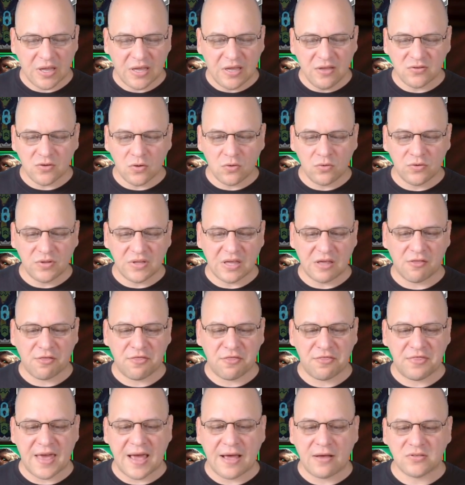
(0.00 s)
he's only
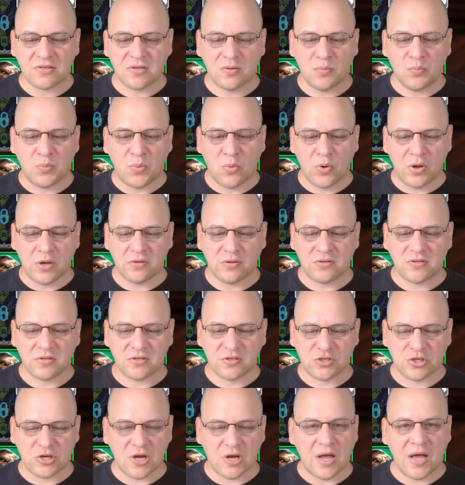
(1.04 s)
1,000 points
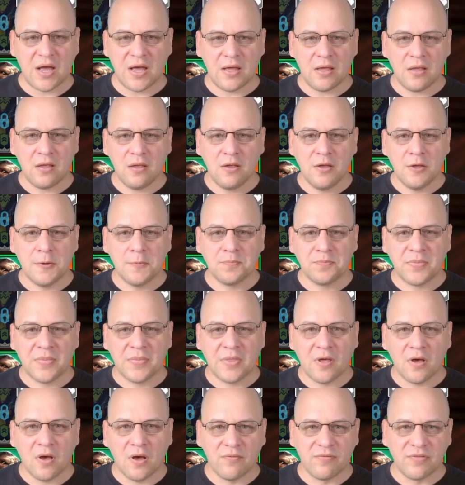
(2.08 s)
shy
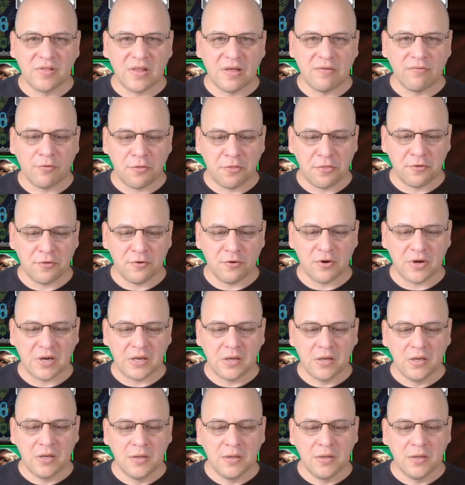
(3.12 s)
of level 30.